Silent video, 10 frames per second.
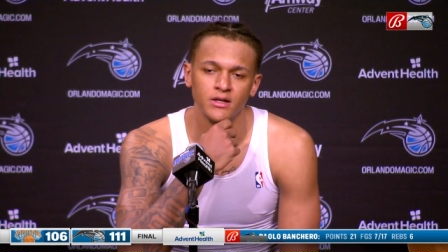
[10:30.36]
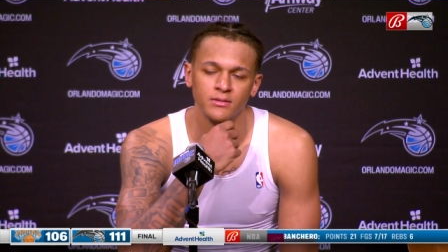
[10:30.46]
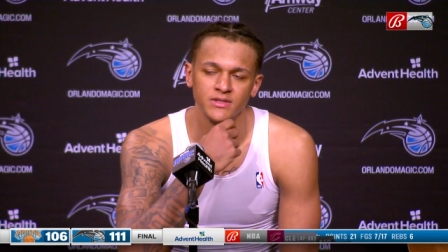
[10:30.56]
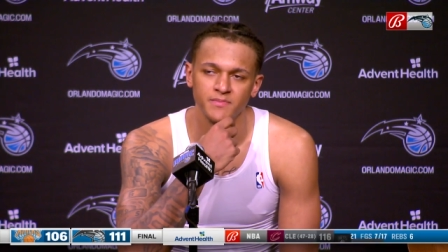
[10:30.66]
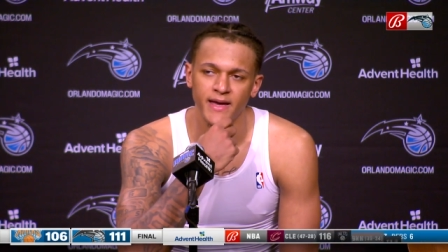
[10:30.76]

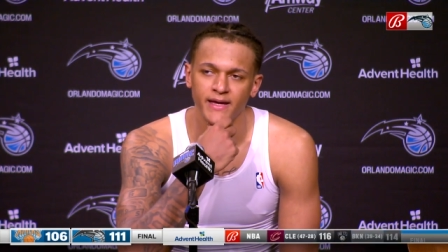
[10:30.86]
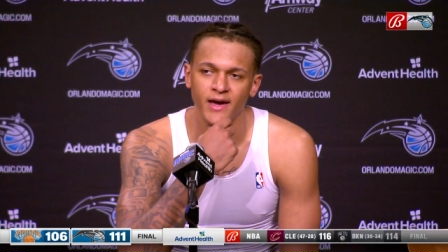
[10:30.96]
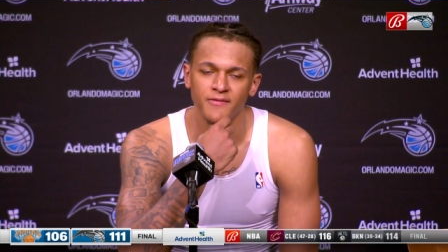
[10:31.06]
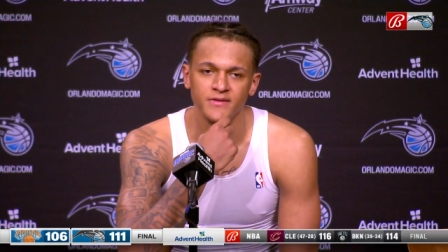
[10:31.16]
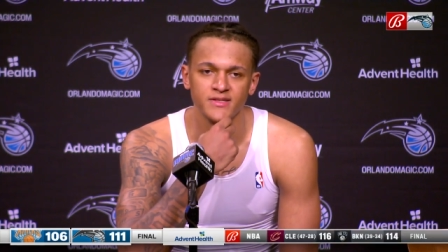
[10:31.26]
This back
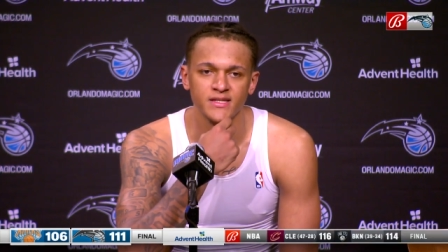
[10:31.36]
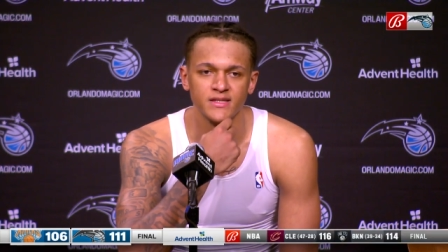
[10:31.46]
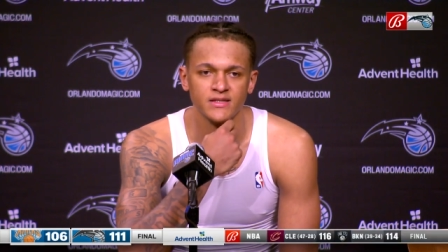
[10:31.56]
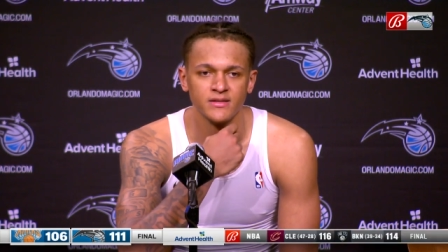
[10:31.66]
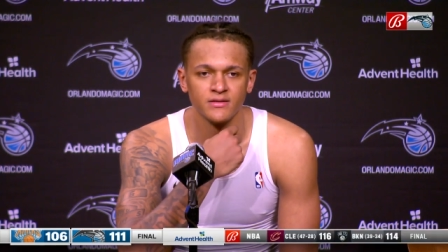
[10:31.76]
half of the
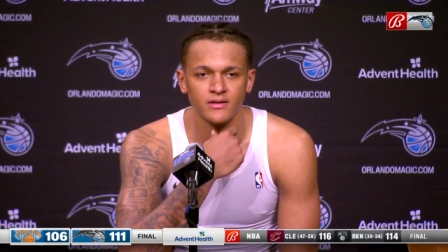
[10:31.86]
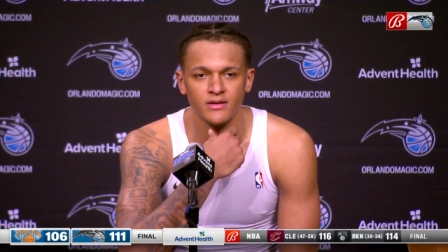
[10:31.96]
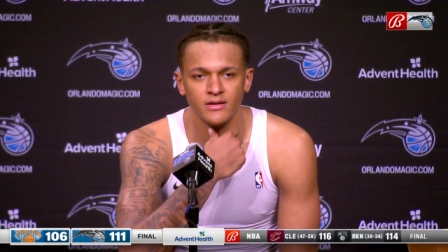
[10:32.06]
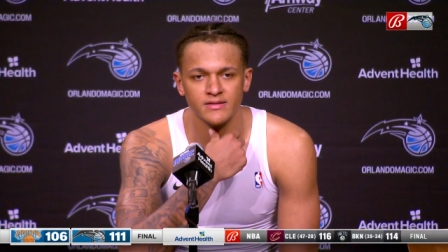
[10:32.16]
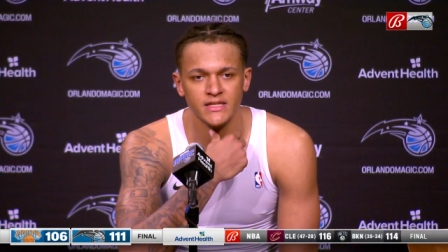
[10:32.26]
season,
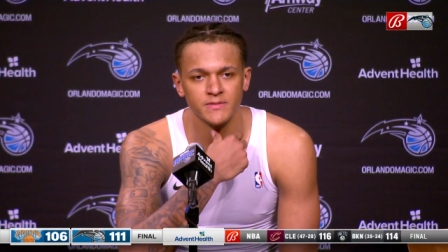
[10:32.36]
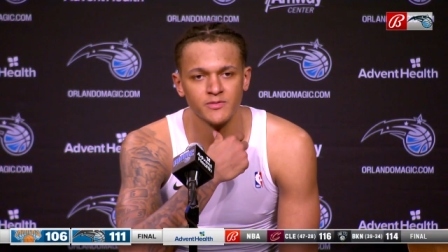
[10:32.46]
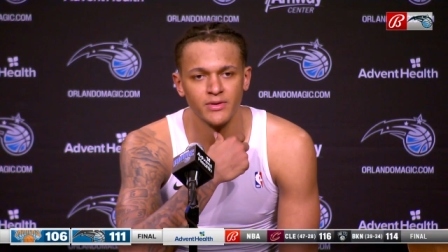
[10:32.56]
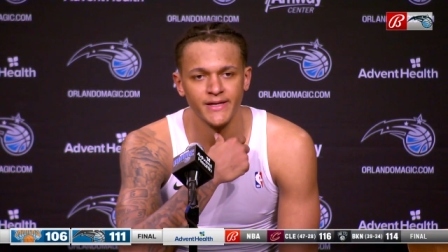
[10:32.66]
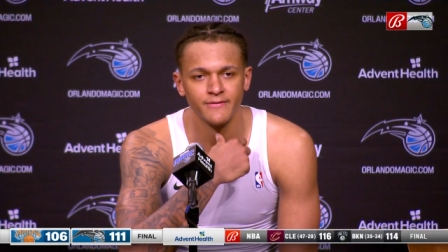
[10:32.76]
teams
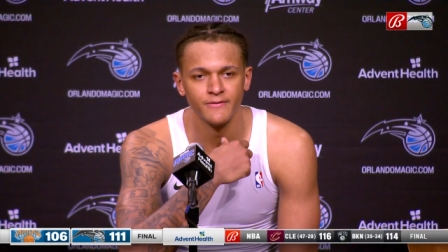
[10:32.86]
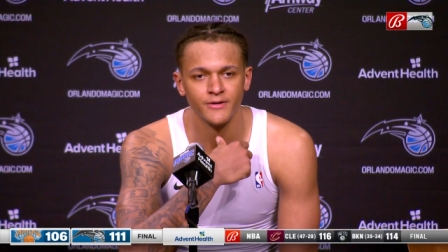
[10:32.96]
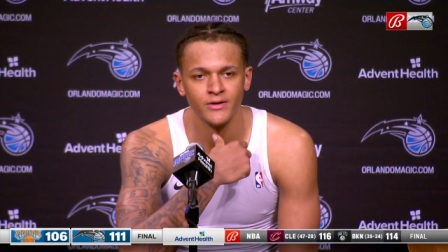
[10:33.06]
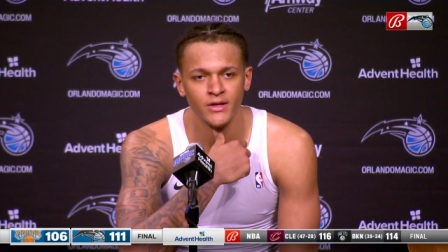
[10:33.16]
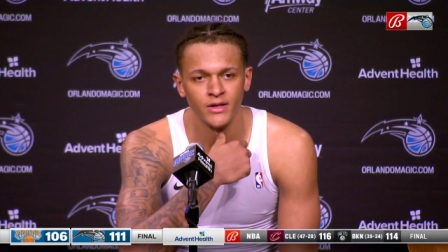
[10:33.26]
playing for,